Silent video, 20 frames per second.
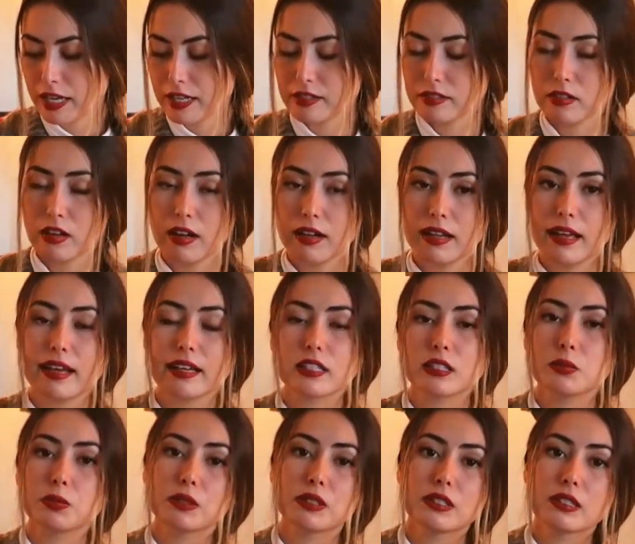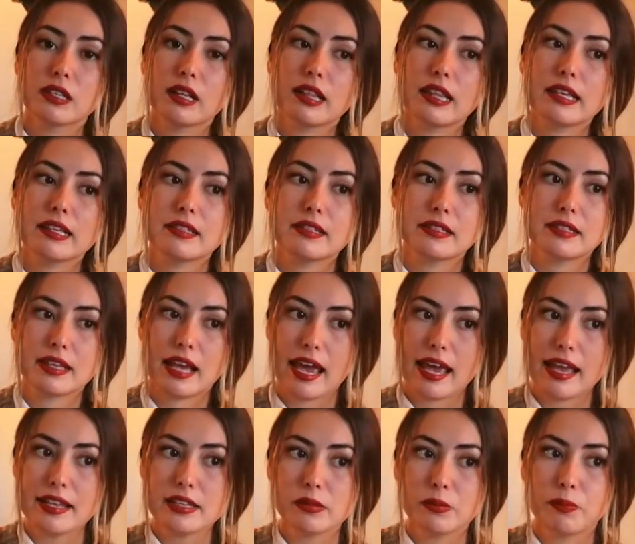it's not explicitly
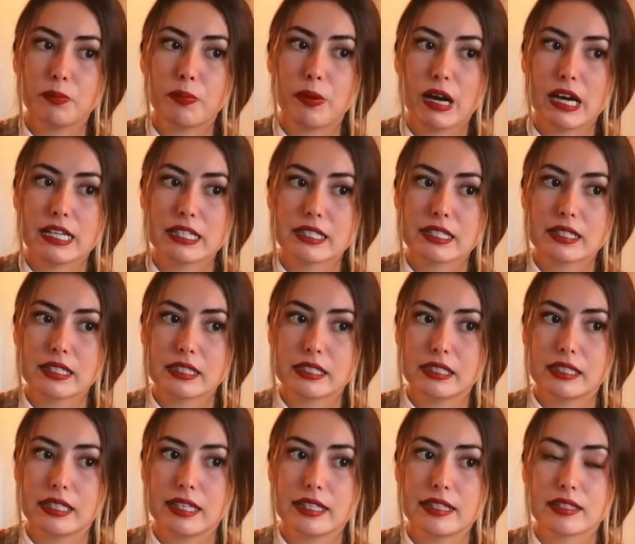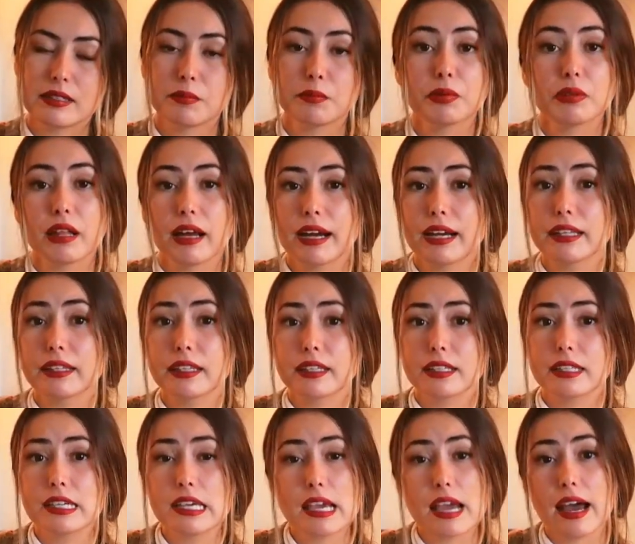said, but it's implied that
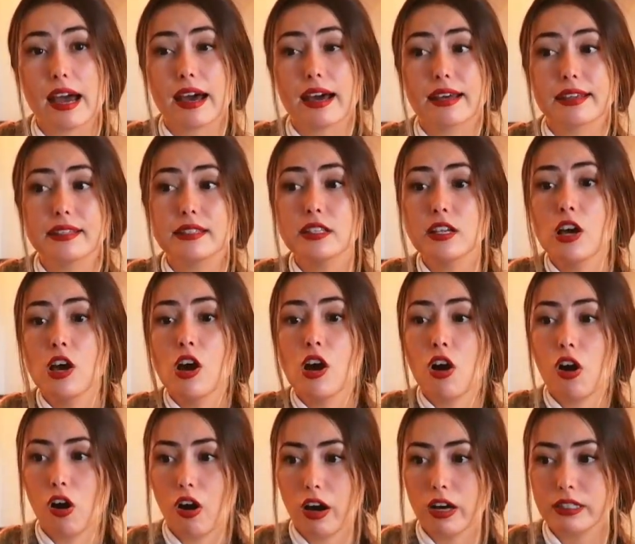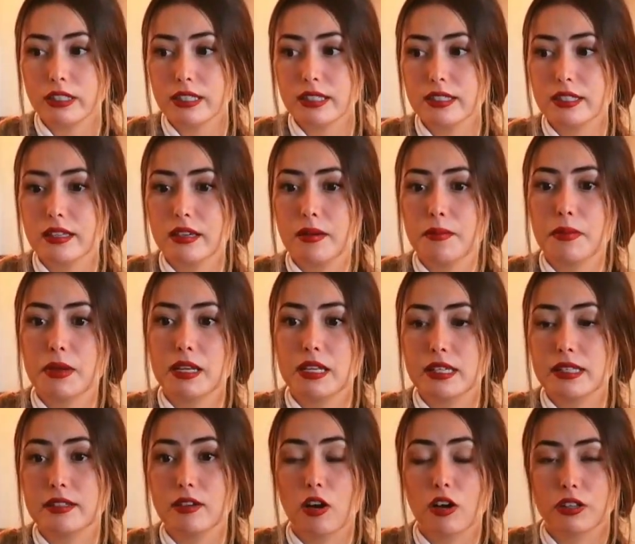he has autism and
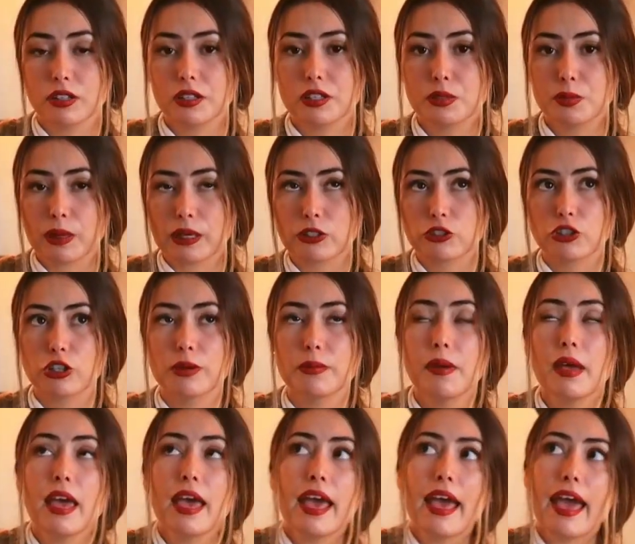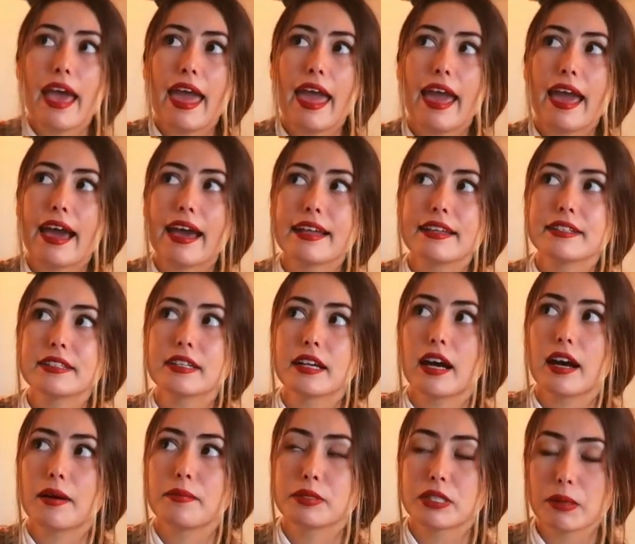he's on the spectrum. And
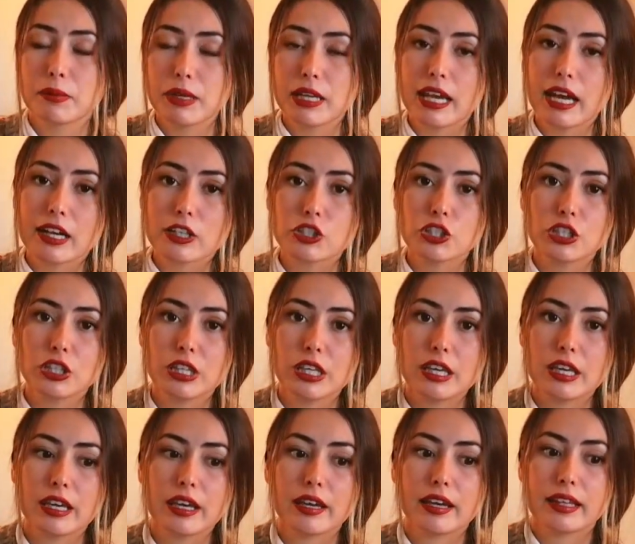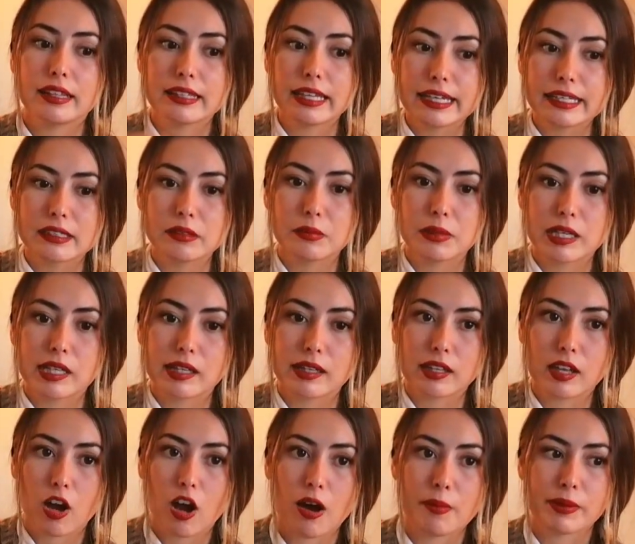um, somebody actually enlightened me in
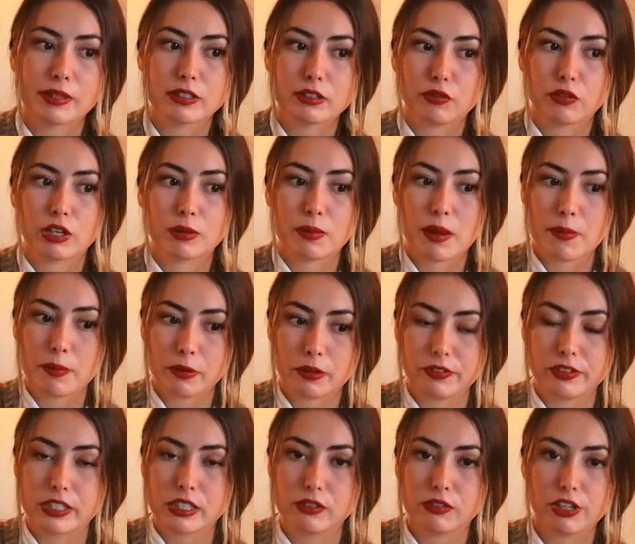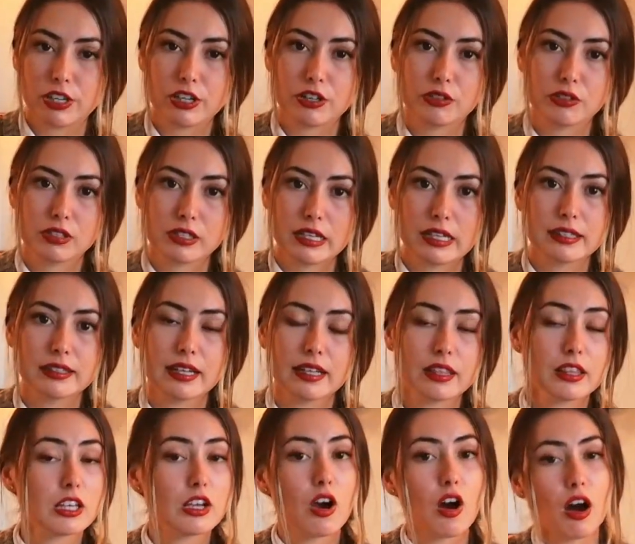the comments of one of my previous videos saying
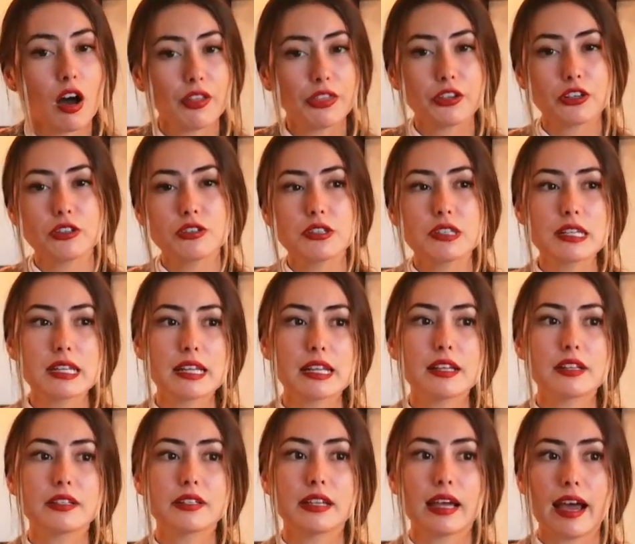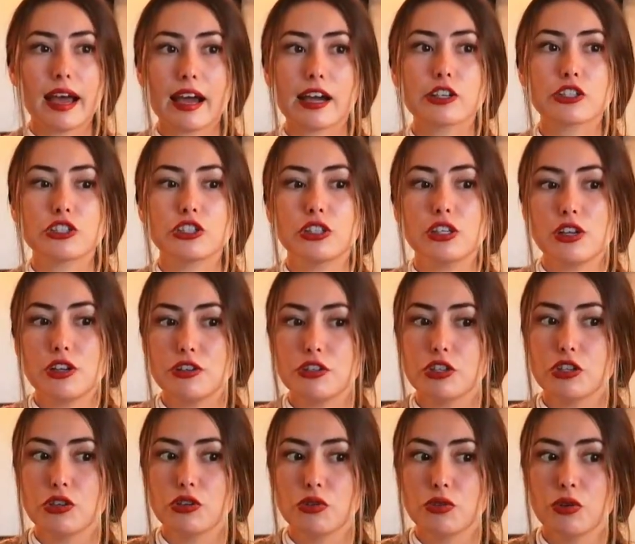that the author didn't actually
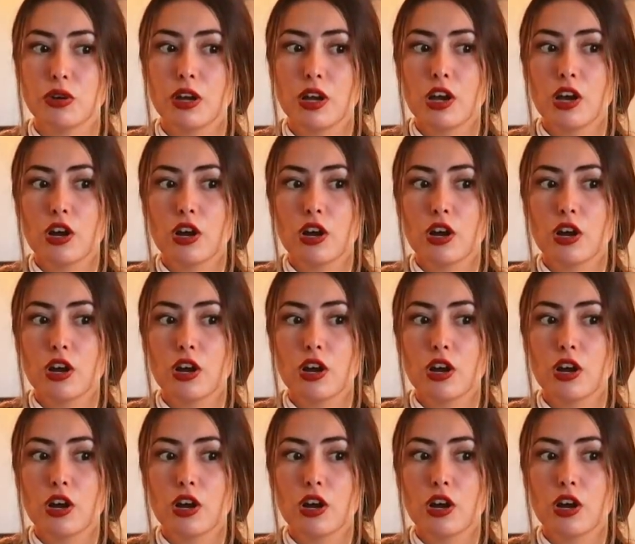do